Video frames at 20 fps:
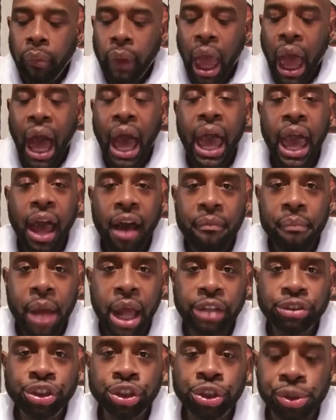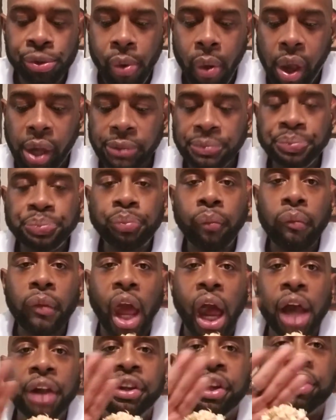I have made you
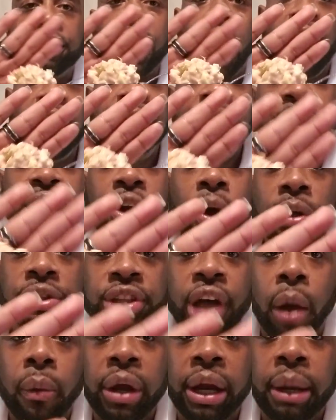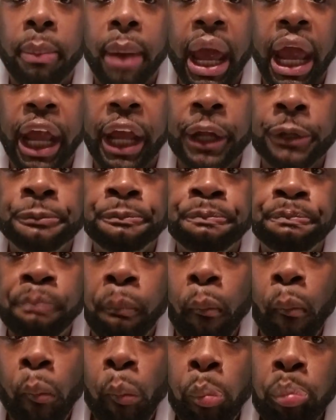uh, the sauce video is already made.
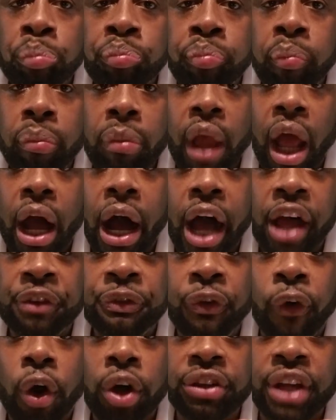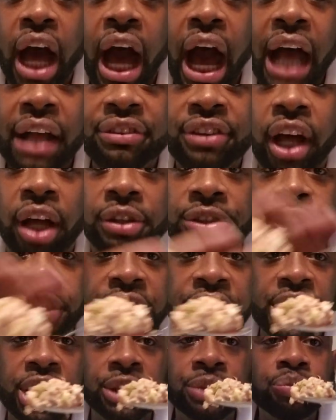Uh, as far as the hot sauce
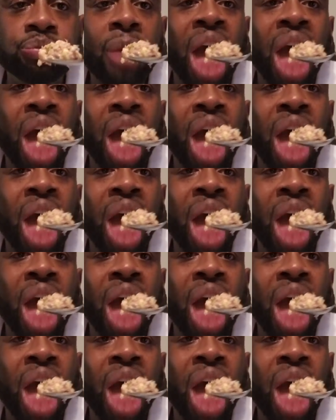is.